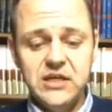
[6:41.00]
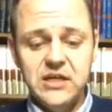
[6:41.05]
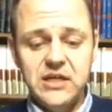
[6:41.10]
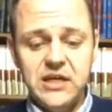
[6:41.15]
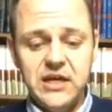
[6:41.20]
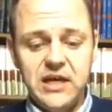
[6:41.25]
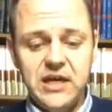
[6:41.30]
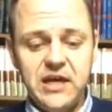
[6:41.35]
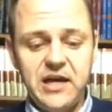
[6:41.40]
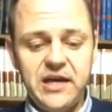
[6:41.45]

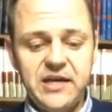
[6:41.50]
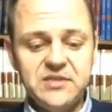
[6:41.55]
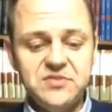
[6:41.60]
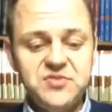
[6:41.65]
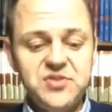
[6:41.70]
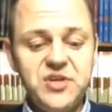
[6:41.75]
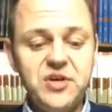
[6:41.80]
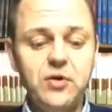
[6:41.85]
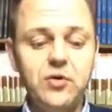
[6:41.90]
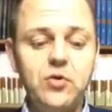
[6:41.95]
uh,
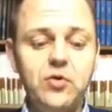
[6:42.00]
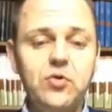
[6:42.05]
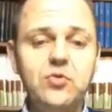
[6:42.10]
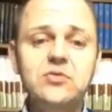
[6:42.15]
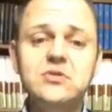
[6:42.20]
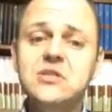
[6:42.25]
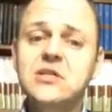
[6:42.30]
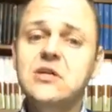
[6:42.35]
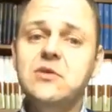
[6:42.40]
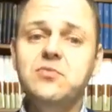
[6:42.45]
until
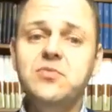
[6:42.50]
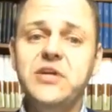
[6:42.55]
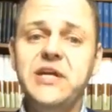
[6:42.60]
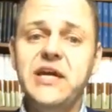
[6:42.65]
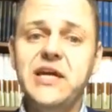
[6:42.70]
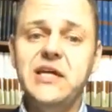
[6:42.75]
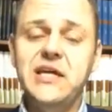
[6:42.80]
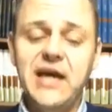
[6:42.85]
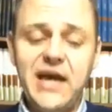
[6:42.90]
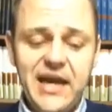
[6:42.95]
we
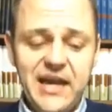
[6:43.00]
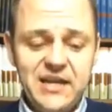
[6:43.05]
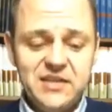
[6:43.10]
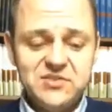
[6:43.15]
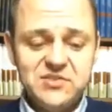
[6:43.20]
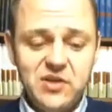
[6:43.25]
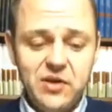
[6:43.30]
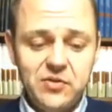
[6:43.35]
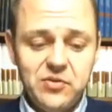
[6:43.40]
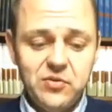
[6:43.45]
get guidance
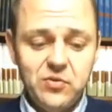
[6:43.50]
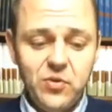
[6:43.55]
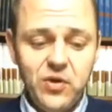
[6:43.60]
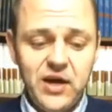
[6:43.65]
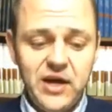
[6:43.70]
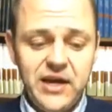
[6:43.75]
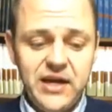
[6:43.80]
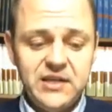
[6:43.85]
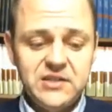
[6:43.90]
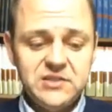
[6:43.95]

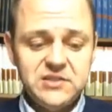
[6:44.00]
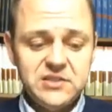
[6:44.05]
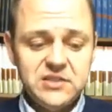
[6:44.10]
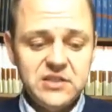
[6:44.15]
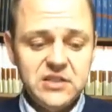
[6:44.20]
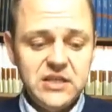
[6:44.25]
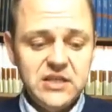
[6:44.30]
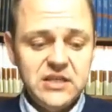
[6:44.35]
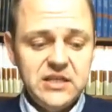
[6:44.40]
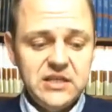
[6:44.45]
otherwise
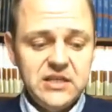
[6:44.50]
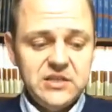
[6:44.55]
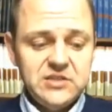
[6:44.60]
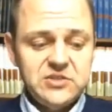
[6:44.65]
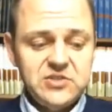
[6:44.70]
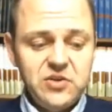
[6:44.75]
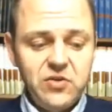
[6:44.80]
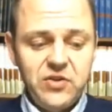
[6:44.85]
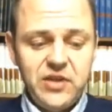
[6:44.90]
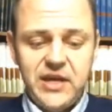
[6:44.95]

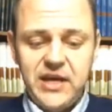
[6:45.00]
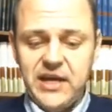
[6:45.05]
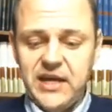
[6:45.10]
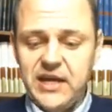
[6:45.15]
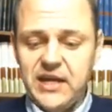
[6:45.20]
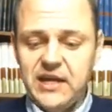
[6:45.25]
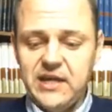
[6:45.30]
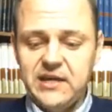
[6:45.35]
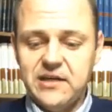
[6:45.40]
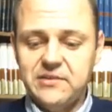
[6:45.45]
so that
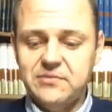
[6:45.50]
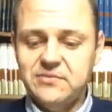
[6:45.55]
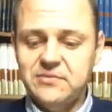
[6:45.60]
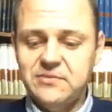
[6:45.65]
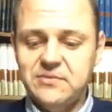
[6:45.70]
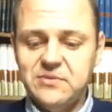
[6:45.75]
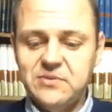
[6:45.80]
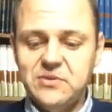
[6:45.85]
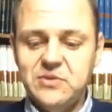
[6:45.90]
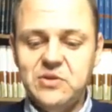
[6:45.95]
uh,
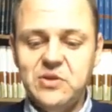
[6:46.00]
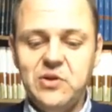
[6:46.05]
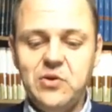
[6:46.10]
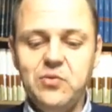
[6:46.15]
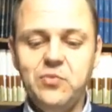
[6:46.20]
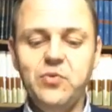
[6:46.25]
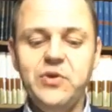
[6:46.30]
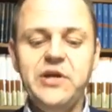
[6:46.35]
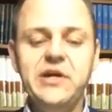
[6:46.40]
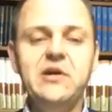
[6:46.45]
you know
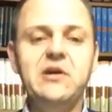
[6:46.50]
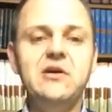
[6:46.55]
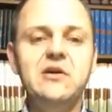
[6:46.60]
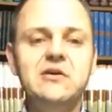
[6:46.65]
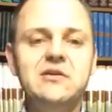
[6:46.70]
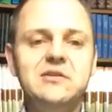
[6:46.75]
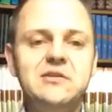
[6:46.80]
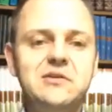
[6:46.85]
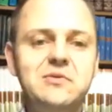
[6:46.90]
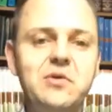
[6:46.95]
we
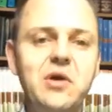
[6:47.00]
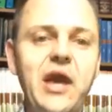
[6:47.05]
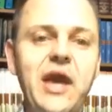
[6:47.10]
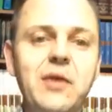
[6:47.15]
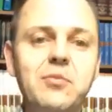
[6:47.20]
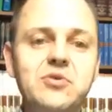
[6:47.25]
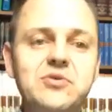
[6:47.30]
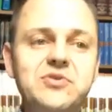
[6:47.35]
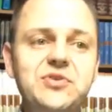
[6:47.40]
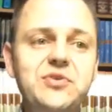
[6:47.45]
are
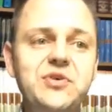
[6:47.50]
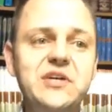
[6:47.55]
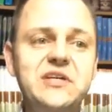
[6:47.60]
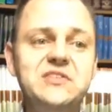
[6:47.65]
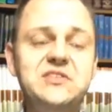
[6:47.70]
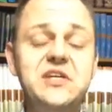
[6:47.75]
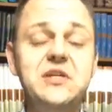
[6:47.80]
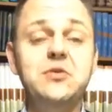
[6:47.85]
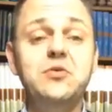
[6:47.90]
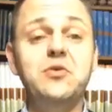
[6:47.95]
able to
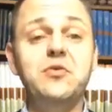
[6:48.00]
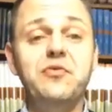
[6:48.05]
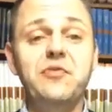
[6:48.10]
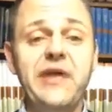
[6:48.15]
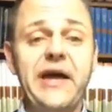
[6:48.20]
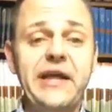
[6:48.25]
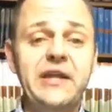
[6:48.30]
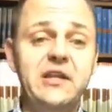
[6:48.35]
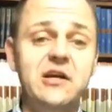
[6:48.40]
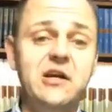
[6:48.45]
continue to
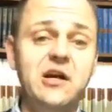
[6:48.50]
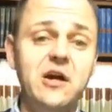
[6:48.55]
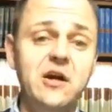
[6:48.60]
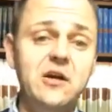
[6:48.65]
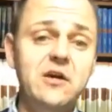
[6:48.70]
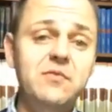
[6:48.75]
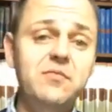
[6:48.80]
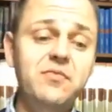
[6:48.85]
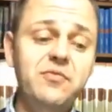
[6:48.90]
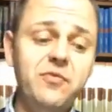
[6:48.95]
flatten the
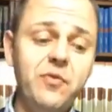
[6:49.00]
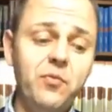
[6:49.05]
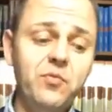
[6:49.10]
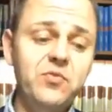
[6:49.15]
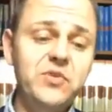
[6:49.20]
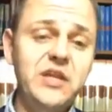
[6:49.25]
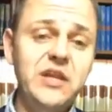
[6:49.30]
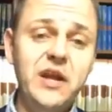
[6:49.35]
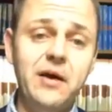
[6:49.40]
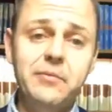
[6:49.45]
curve from
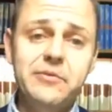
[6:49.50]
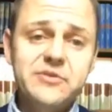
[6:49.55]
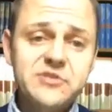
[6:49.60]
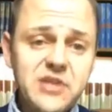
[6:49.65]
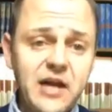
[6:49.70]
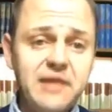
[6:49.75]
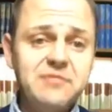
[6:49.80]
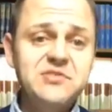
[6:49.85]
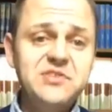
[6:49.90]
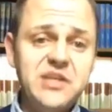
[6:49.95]
the numbers
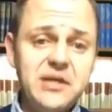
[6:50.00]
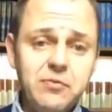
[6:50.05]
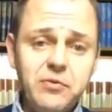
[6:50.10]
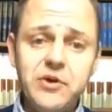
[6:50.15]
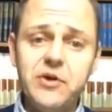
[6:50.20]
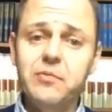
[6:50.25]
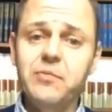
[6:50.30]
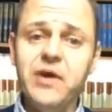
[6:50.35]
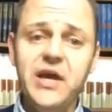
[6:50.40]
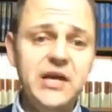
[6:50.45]
I've seen. We
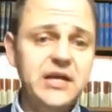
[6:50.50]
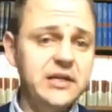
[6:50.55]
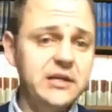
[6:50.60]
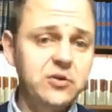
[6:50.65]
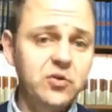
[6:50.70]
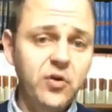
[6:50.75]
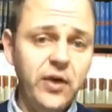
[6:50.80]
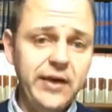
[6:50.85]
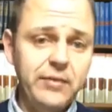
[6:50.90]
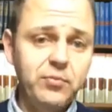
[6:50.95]
are making
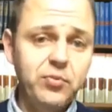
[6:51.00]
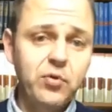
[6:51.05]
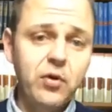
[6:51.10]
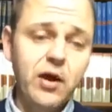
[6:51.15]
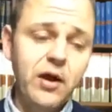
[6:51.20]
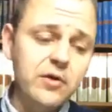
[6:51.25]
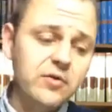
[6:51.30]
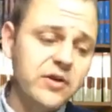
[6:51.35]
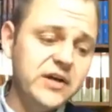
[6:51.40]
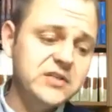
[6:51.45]
great
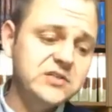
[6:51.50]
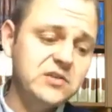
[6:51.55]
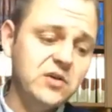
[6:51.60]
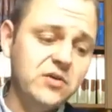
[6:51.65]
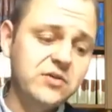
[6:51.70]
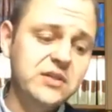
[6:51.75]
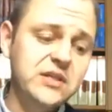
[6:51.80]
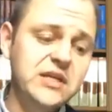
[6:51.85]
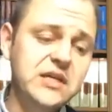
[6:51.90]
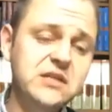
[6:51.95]
progress
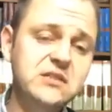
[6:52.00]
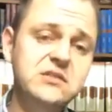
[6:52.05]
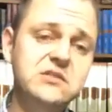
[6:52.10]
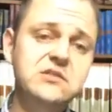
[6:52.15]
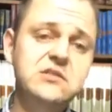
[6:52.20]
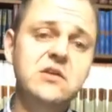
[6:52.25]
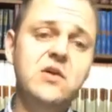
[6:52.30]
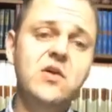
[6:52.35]
on this